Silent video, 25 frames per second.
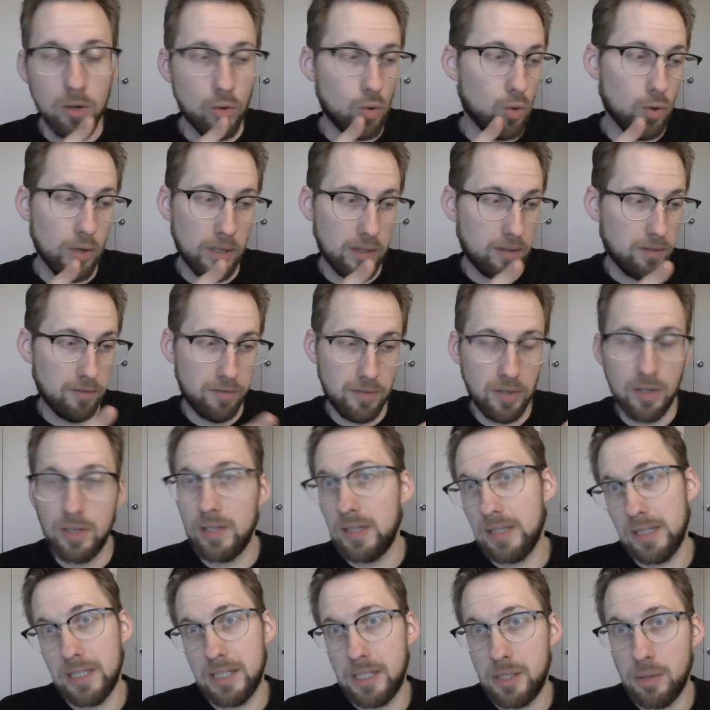or at the very
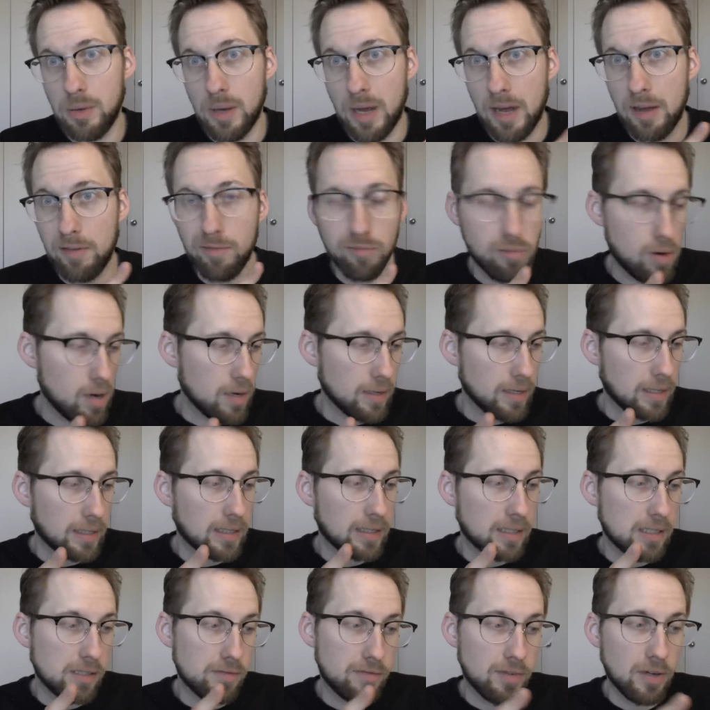least you have one, and
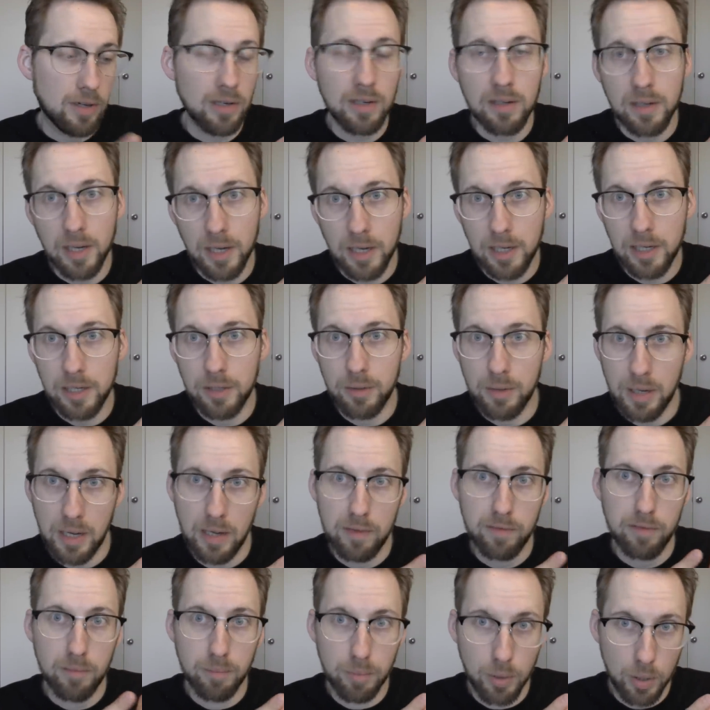it's very likely you
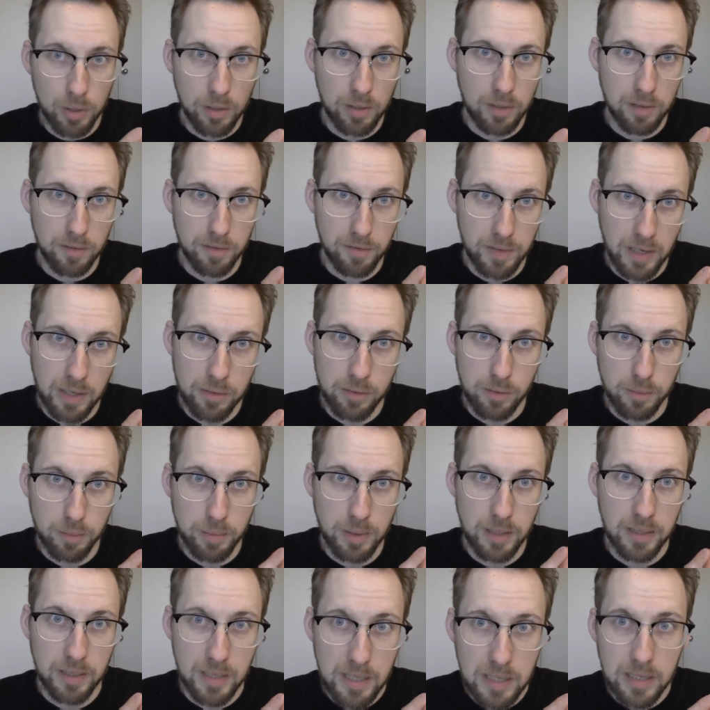have a bottle of fountain
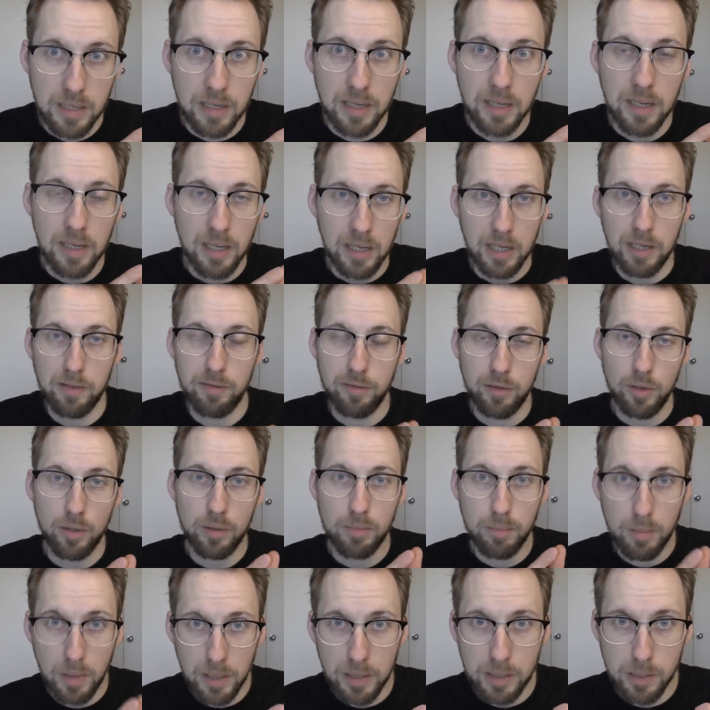pen ink, if
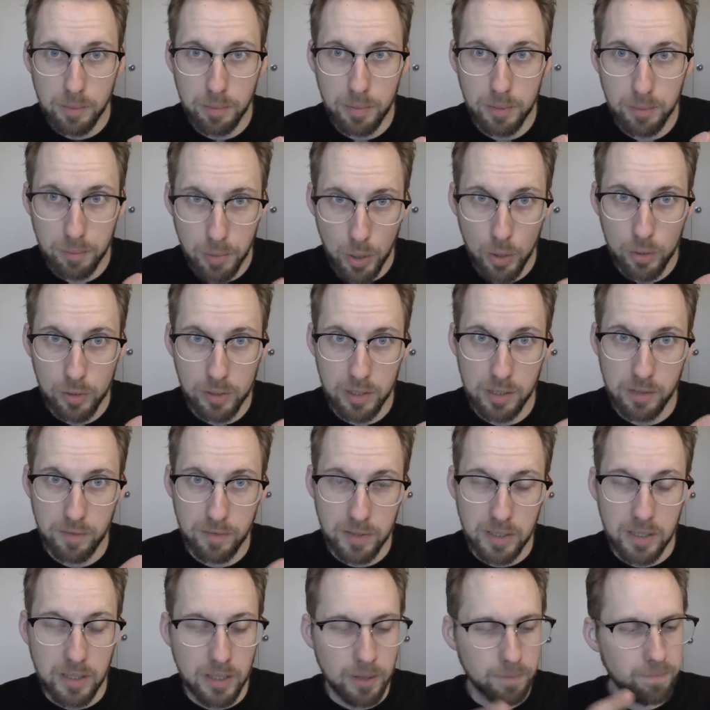not multiple bottles of
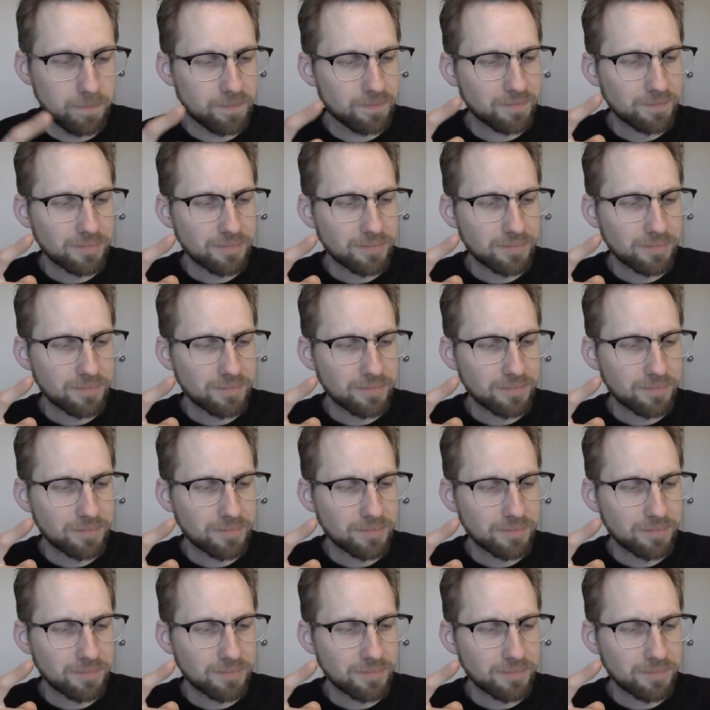ink.